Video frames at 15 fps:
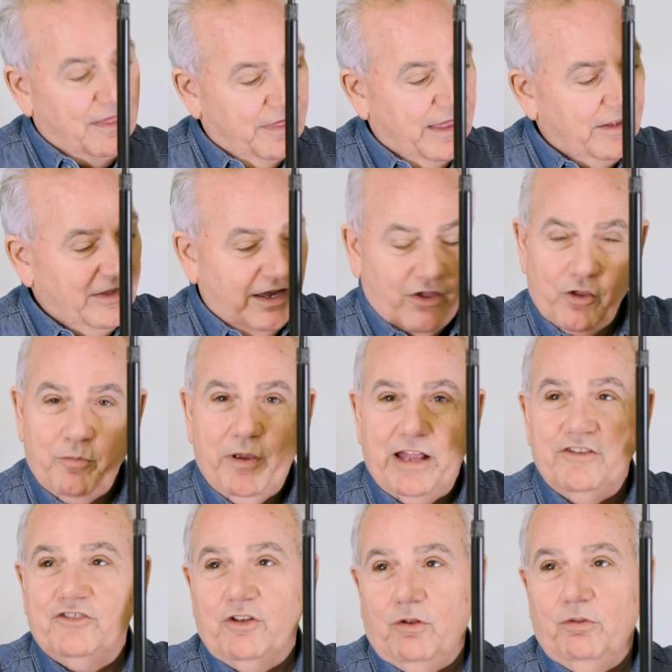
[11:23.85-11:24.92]
then the other
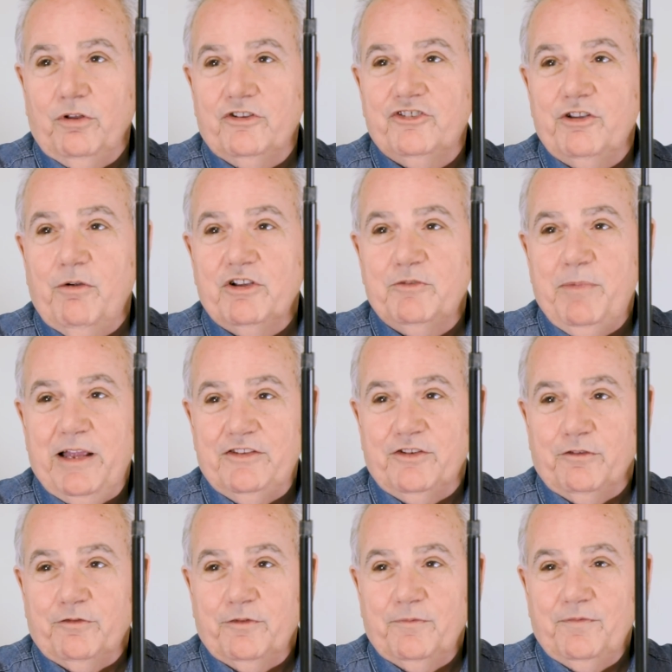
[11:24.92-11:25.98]
pens don't look so expensive.